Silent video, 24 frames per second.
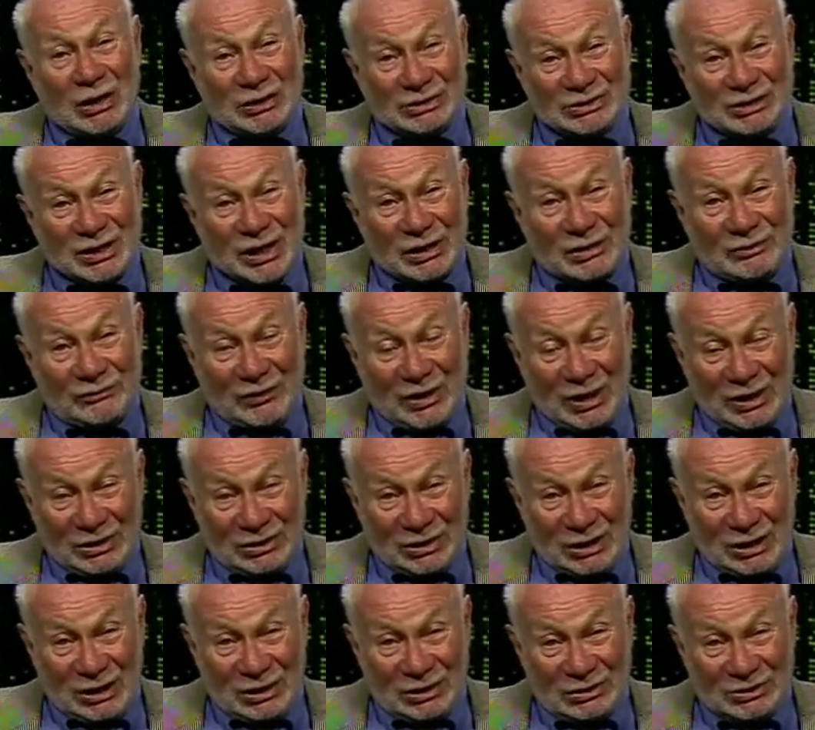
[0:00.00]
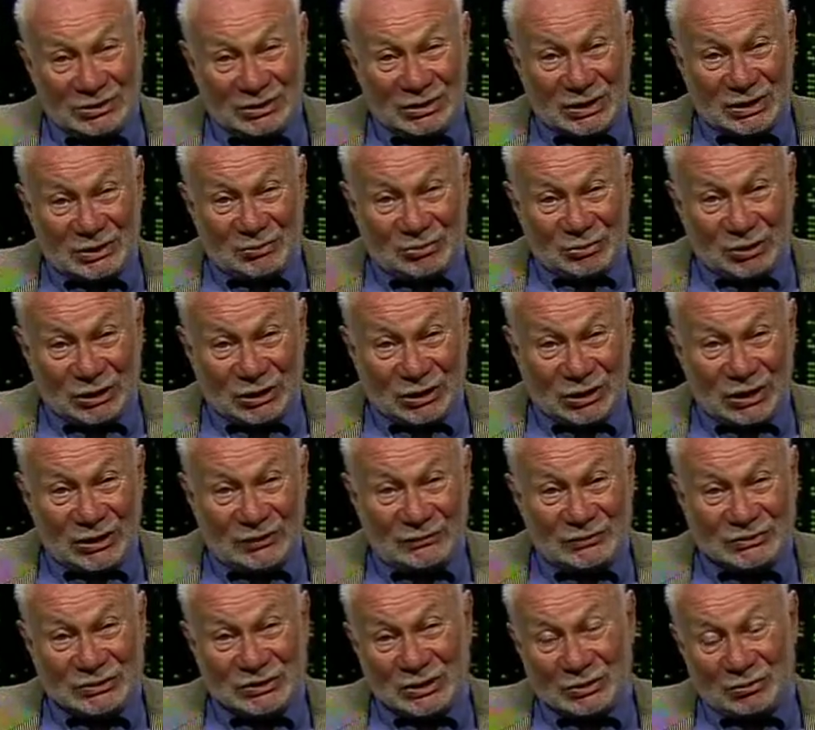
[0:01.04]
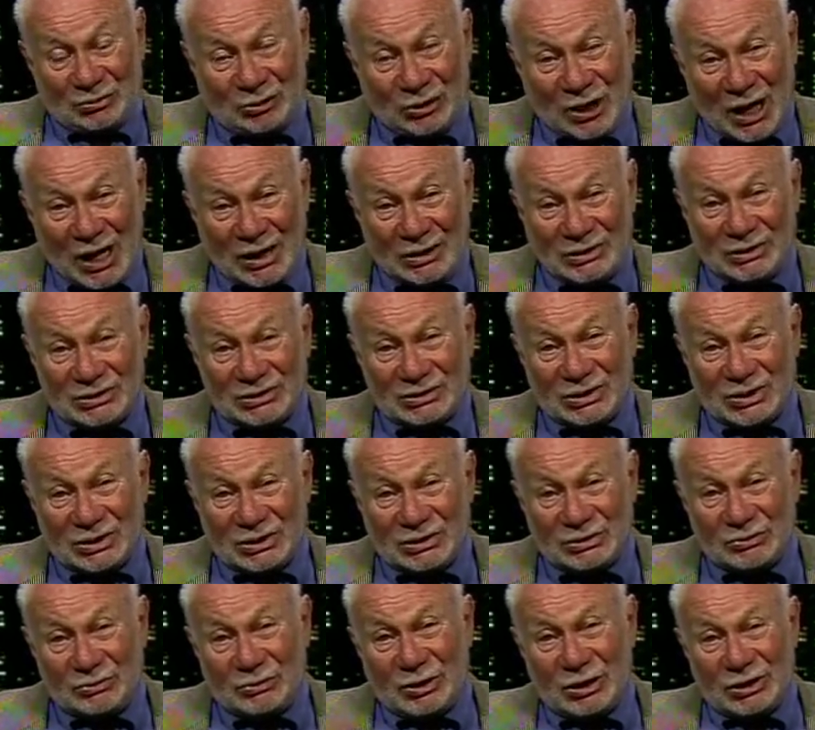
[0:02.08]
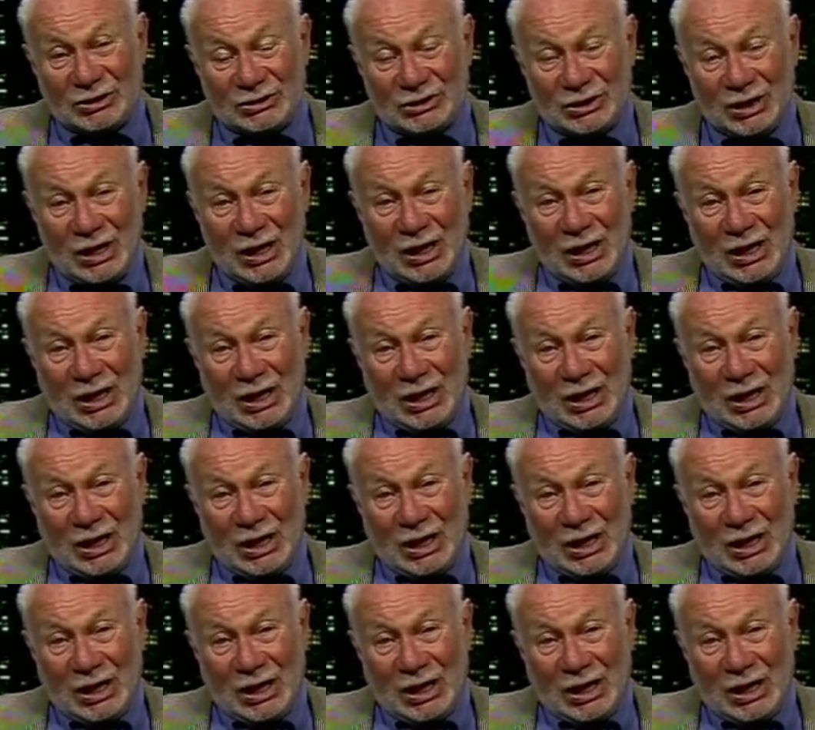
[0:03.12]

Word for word: a set of ideas and beliefs and practices which